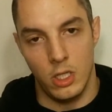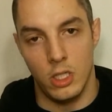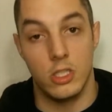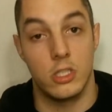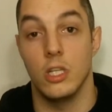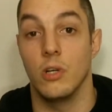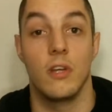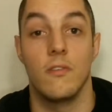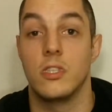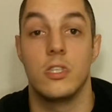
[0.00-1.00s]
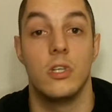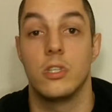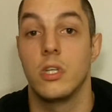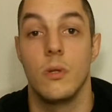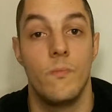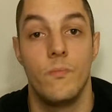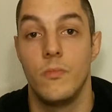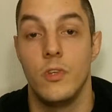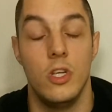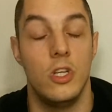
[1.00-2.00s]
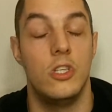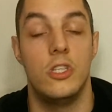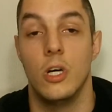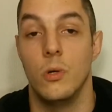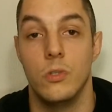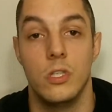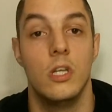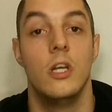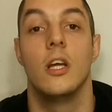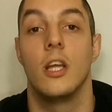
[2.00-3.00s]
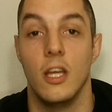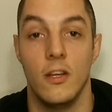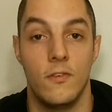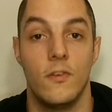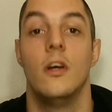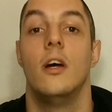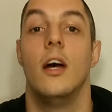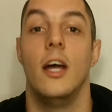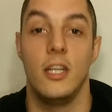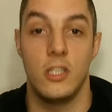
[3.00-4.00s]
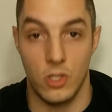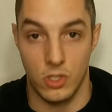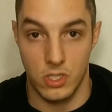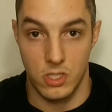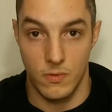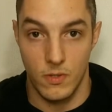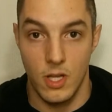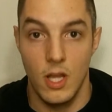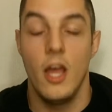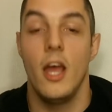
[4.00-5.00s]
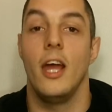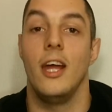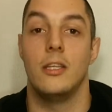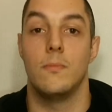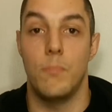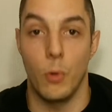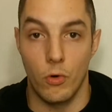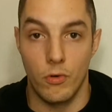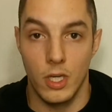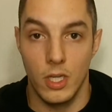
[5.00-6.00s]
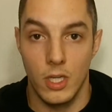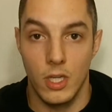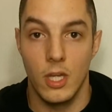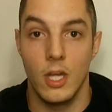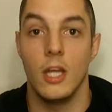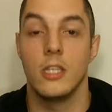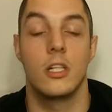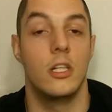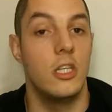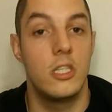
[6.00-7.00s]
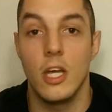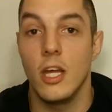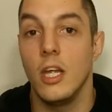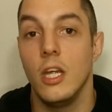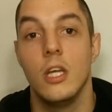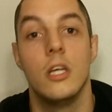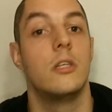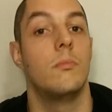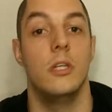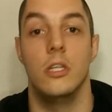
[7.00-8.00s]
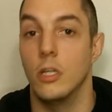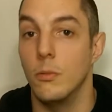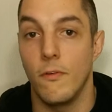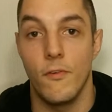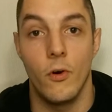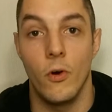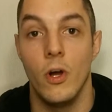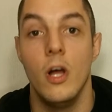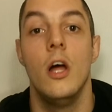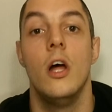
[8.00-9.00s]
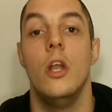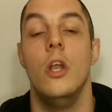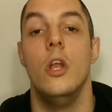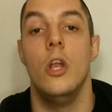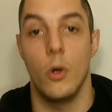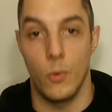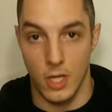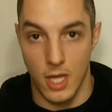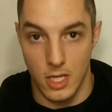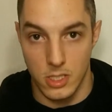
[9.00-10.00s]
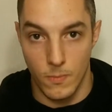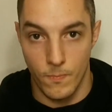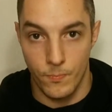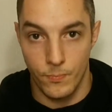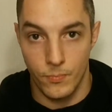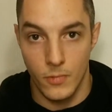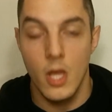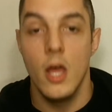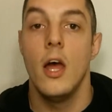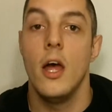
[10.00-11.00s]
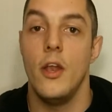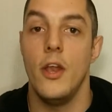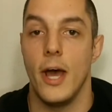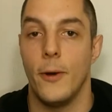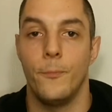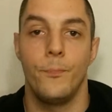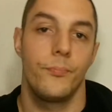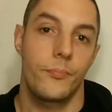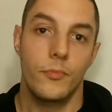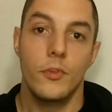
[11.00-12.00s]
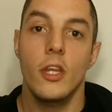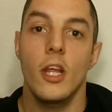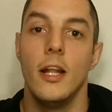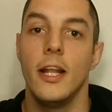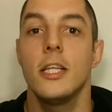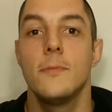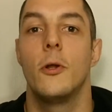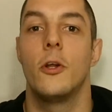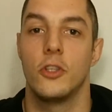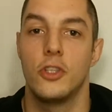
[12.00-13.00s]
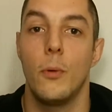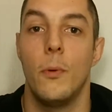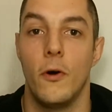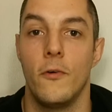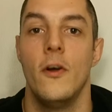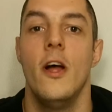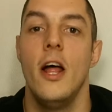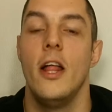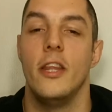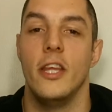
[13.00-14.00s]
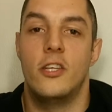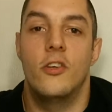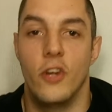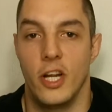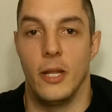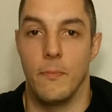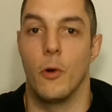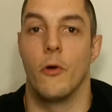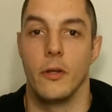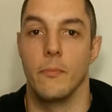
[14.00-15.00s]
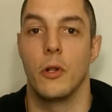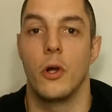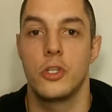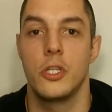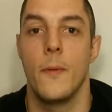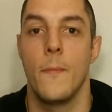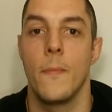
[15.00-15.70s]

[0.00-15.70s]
You just don't give a toss. You don't give a toss. It's boring, cliche, it's been done before, no one cares. Now, let's put on top of this really boring plot